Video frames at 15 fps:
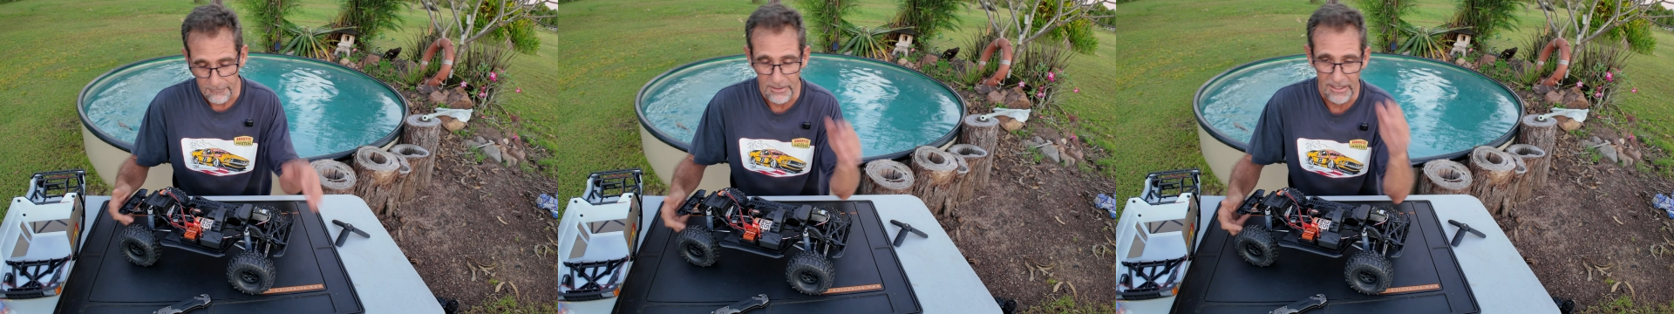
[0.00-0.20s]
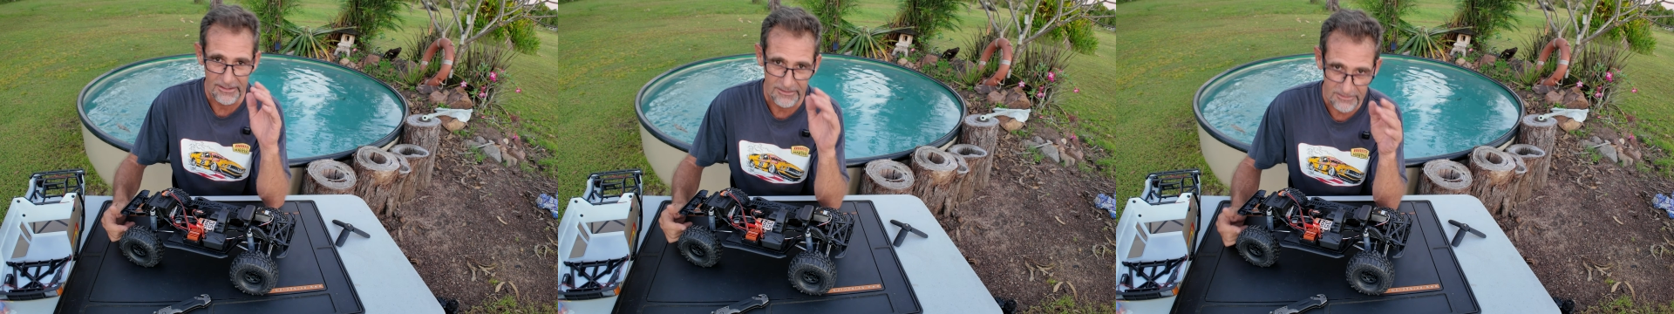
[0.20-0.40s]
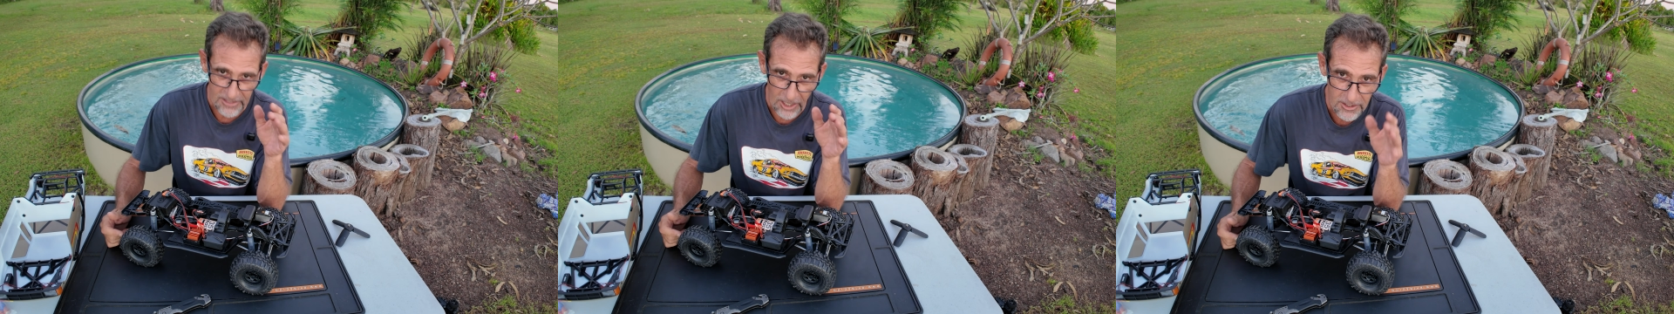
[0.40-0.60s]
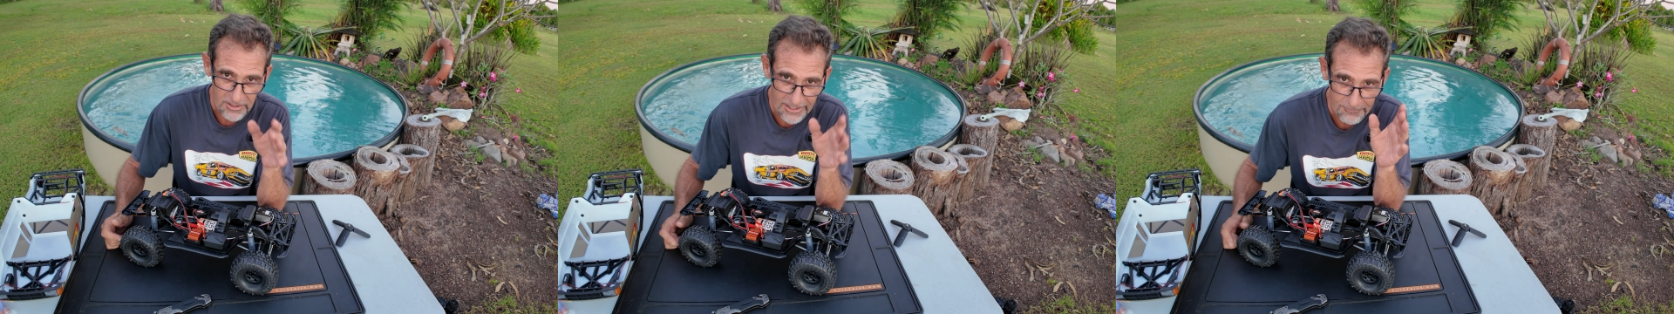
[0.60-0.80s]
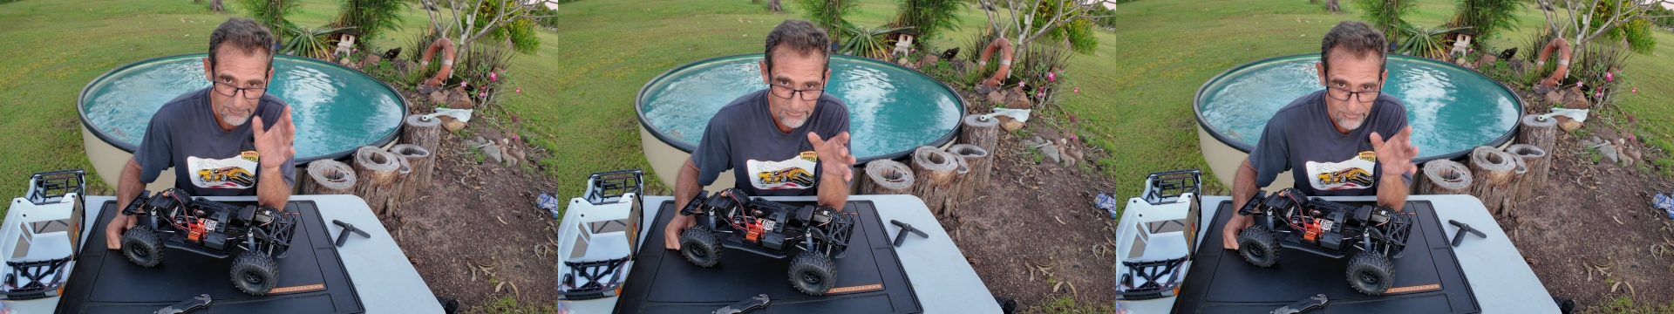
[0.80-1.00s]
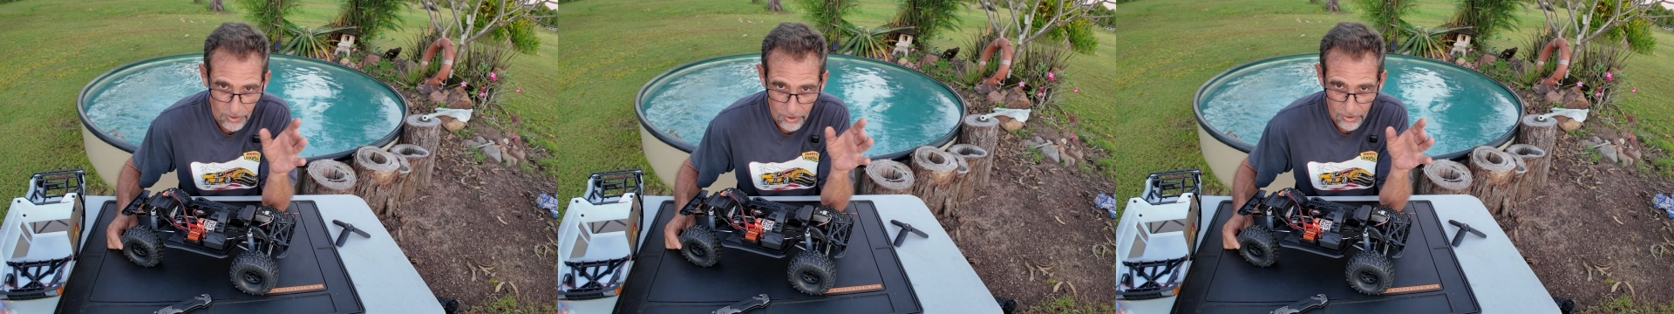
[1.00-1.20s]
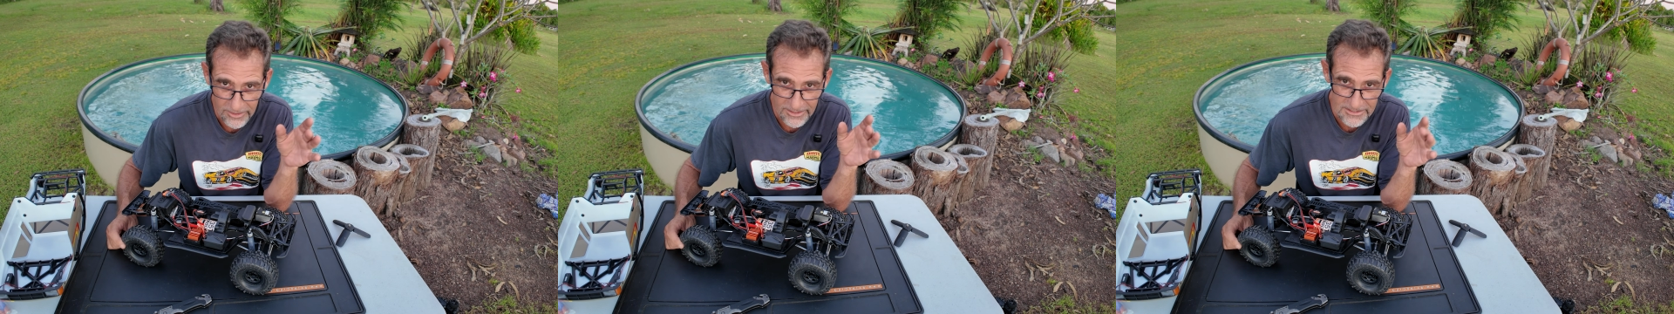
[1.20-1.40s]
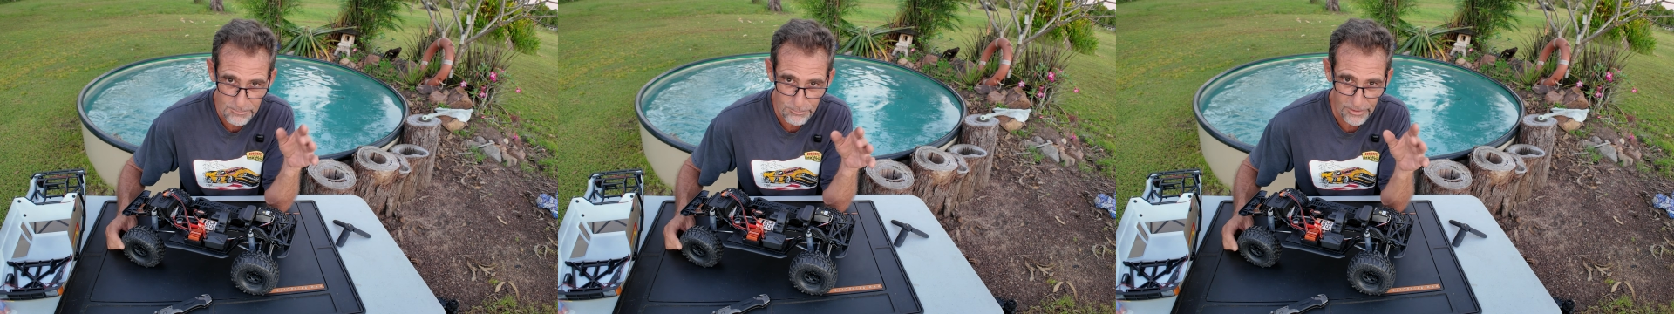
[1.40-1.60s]
But don't get me wrong,
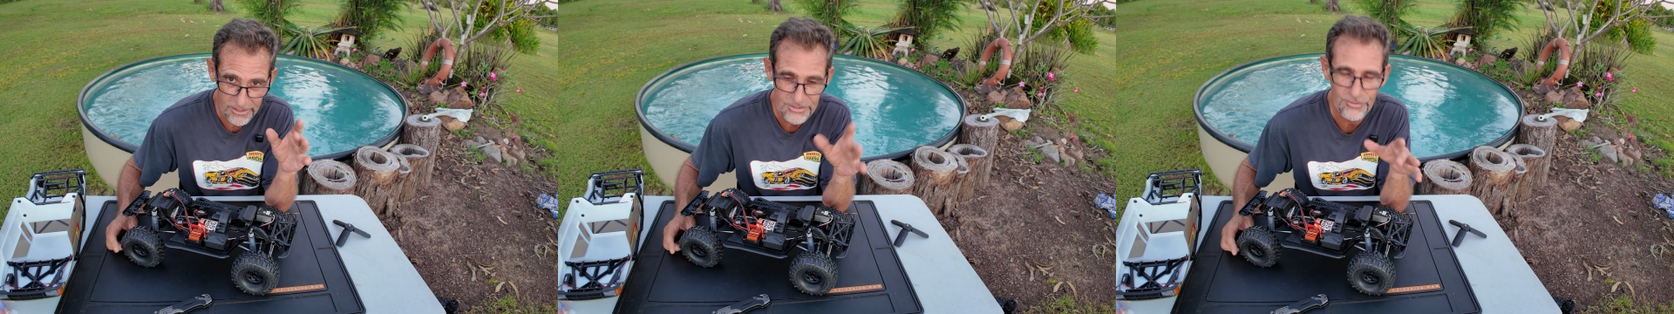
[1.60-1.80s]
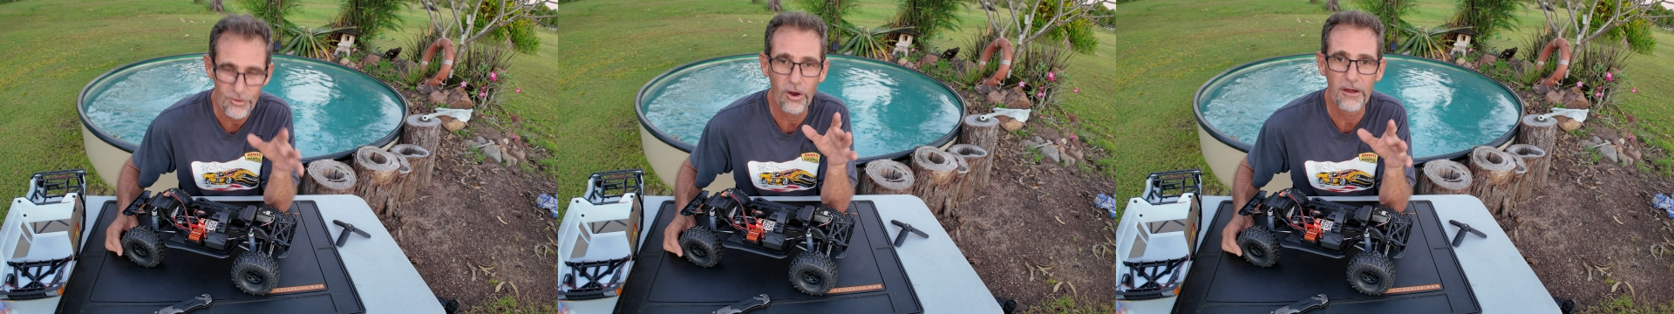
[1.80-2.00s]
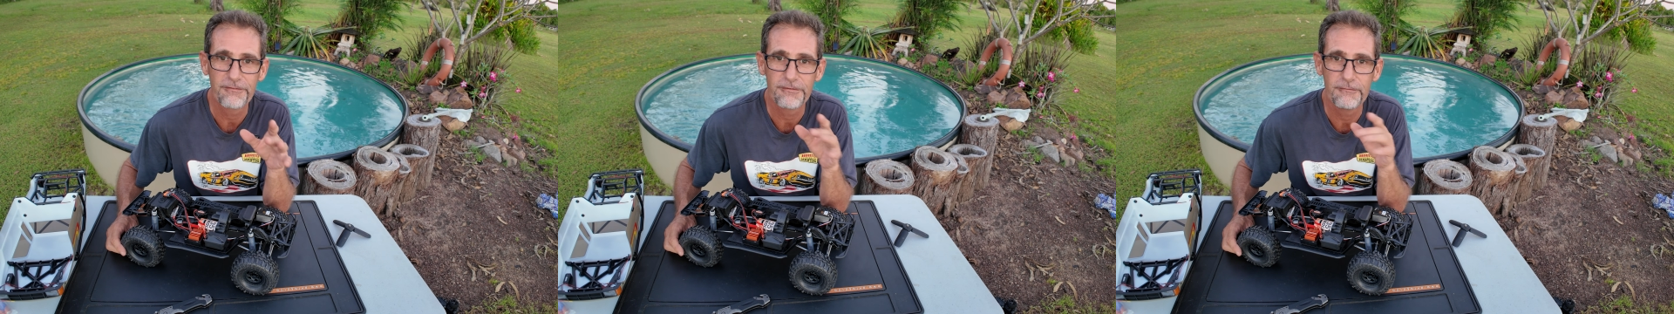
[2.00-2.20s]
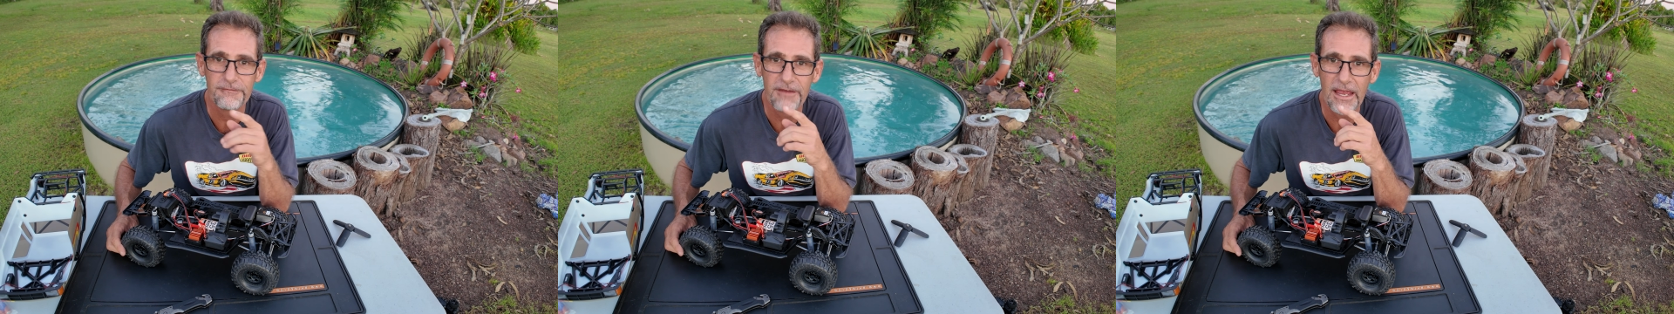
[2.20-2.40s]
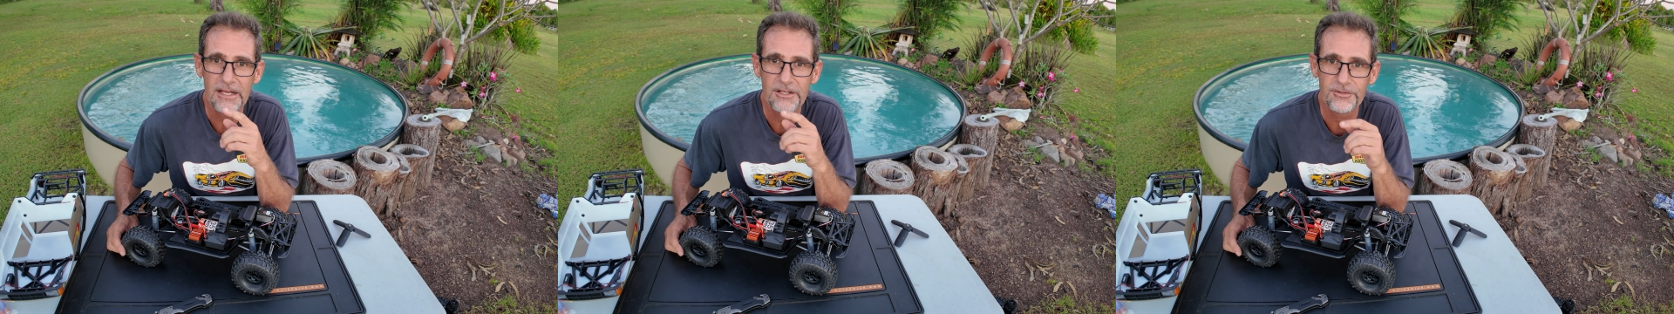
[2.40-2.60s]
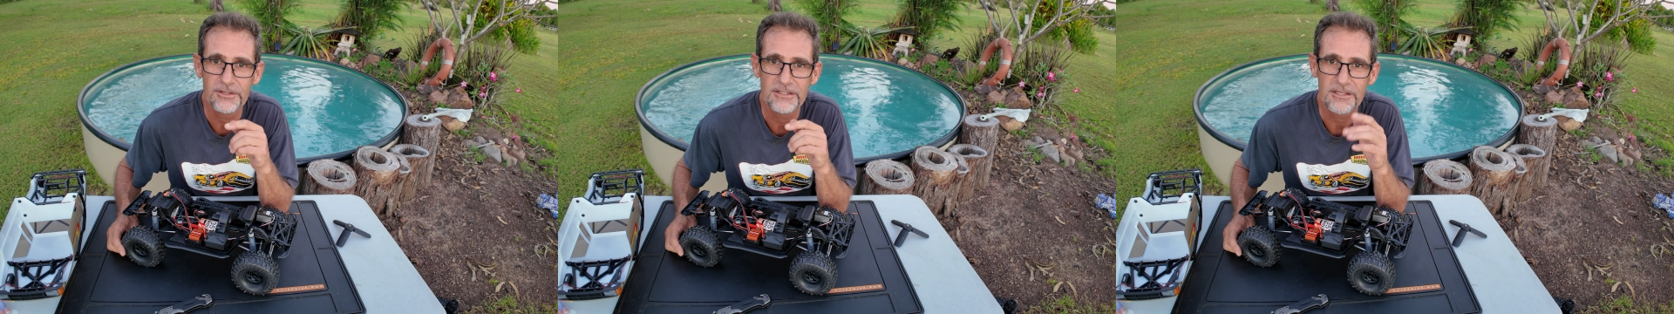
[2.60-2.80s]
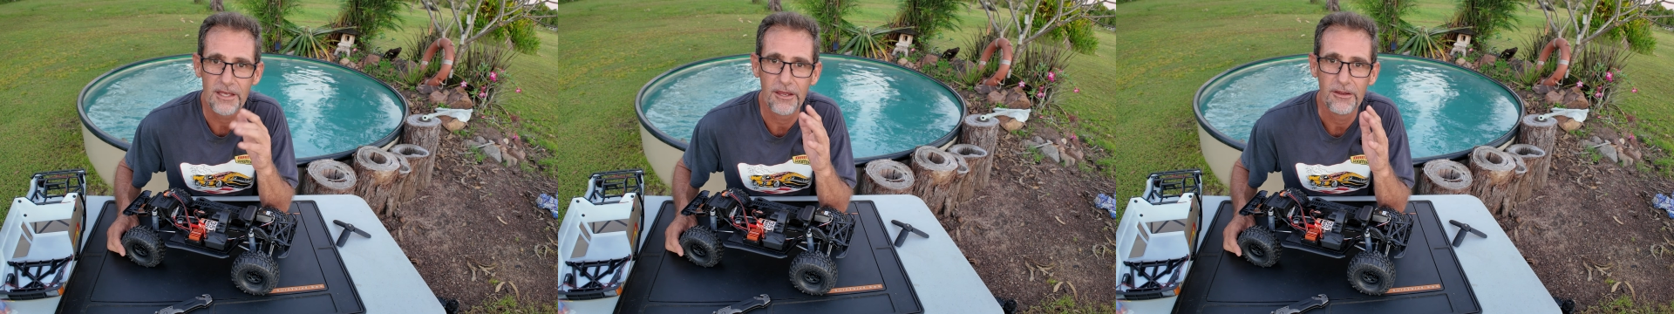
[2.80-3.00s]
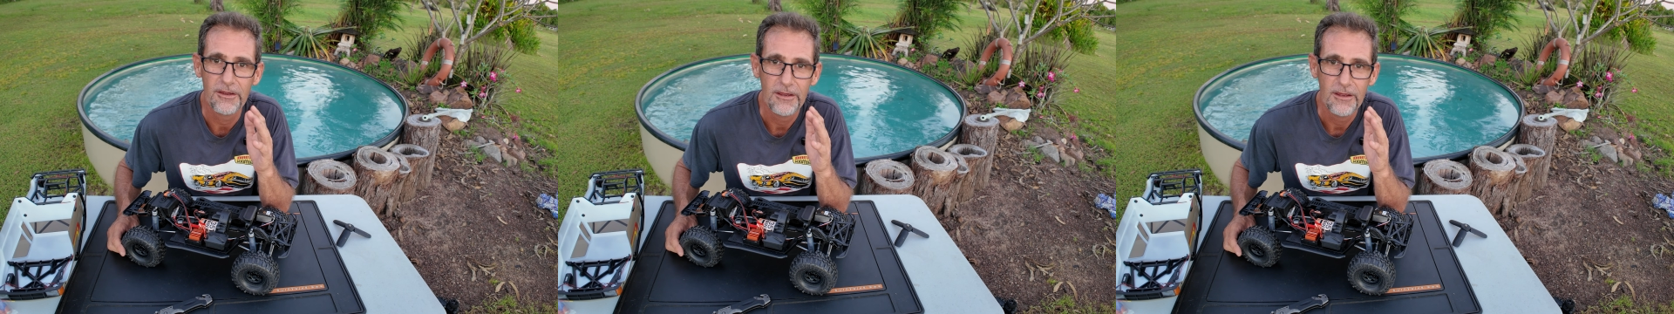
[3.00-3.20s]
it is pretty dry from factory,
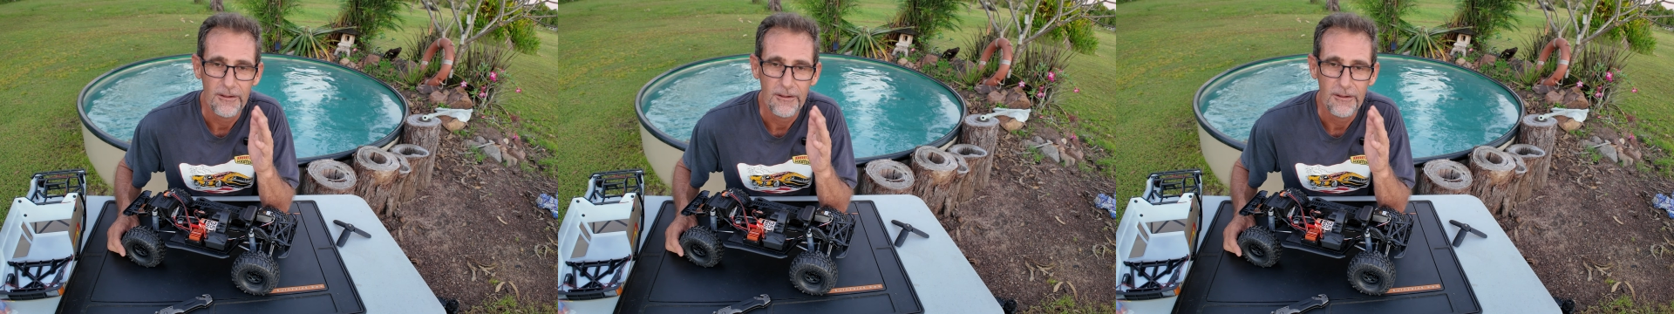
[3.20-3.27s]
so